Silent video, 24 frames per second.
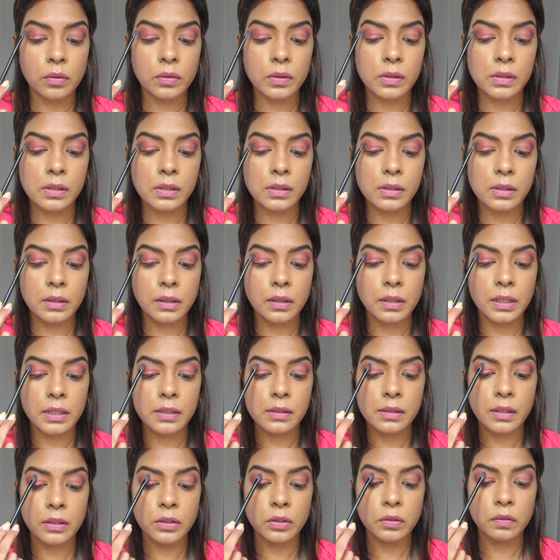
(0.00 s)
this is the
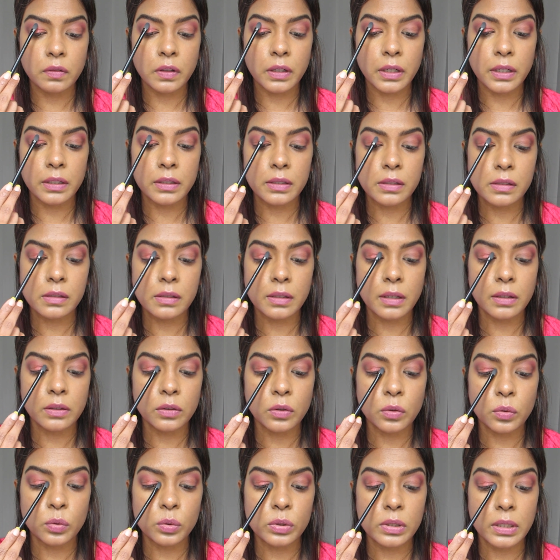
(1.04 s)
crease that you created
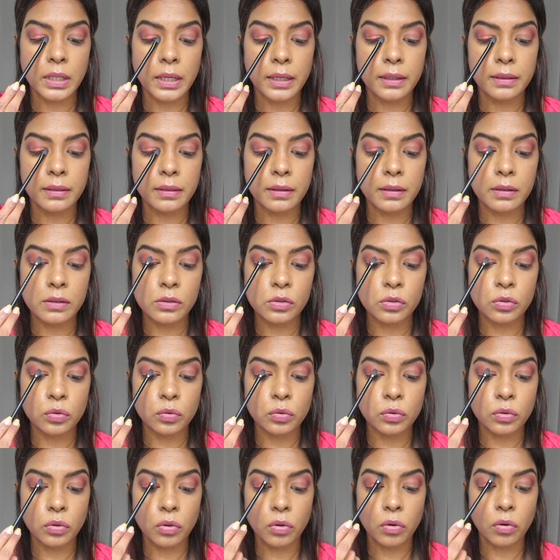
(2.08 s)
that goes like this.
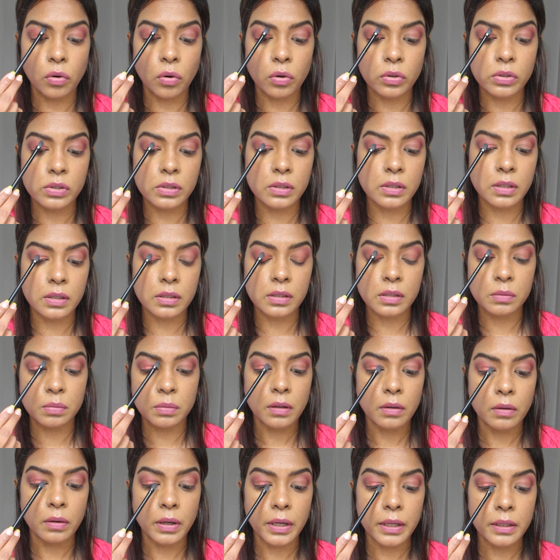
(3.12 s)
Don't cross this,
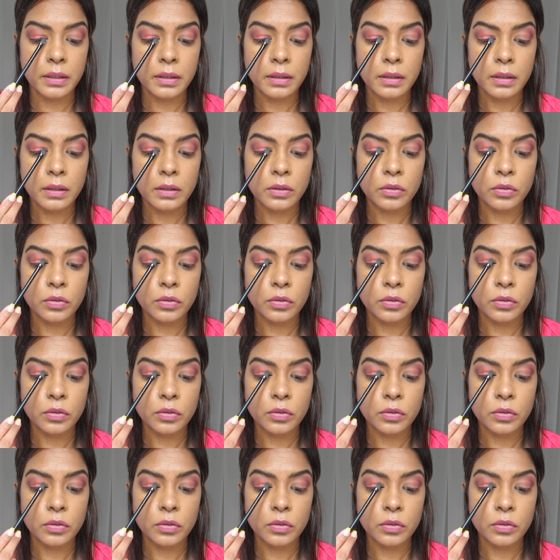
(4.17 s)
right?